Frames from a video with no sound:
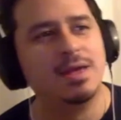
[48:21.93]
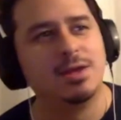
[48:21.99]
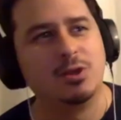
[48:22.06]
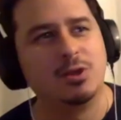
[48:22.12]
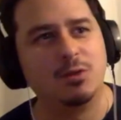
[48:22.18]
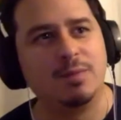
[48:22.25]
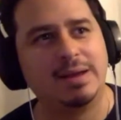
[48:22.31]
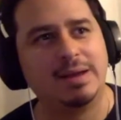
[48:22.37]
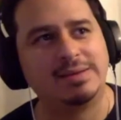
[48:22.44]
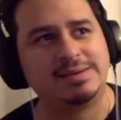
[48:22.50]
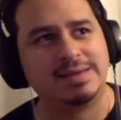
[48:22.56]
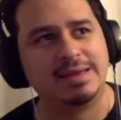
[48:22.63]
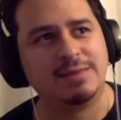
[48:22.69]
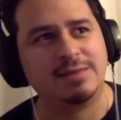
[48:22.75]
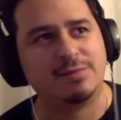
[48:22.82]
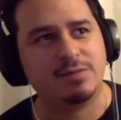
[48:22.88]
You might
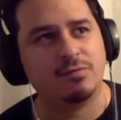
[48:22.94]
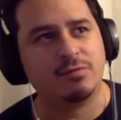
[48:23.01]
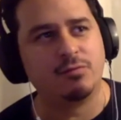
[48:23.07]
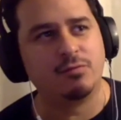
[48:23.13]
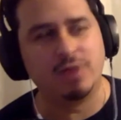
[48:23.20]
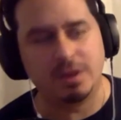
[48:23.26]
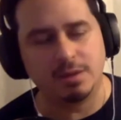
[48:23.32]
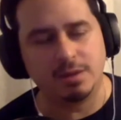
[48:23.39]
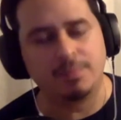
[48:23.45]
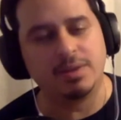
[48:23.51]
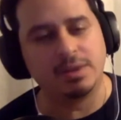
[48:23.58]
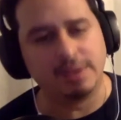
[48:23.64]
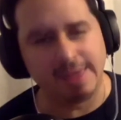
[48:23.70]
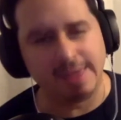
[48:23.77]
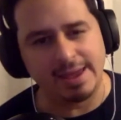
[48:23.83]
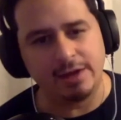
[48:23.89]
see it if you ever read it,
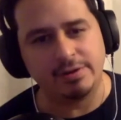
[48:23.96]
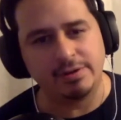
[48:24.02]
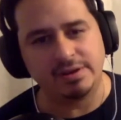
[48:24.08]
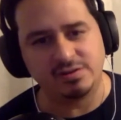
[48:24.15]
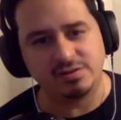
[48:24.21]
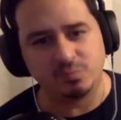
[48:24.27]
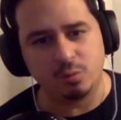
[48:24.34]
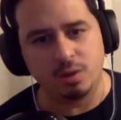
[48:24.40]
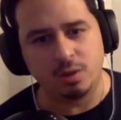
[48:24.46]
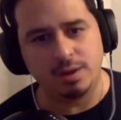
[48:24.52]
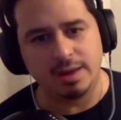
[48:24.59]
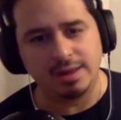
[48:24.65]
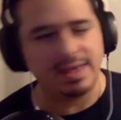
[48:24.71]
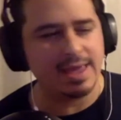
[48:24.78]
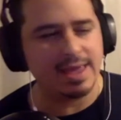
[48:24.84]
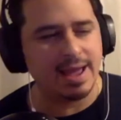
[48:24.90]
but Lair is one,
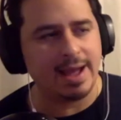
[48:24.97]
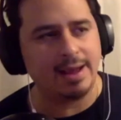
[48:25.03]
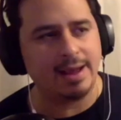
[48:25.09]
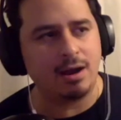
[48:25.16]
Lair.